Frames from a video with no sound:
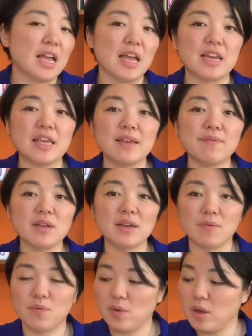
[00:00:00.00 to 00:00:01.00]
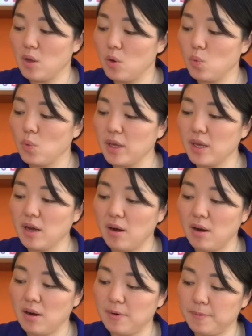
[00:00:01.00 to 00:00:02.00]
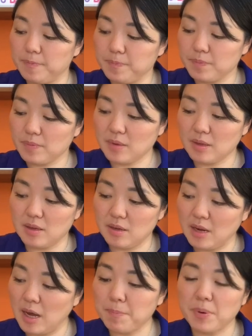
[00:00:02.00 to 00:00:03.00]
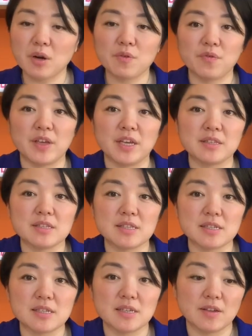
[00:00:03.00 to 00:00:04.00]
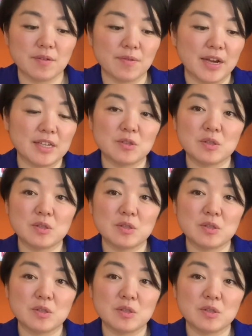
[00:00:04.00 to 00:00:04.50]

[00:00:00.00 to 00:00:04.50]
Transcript: And even if we are not perfect, right?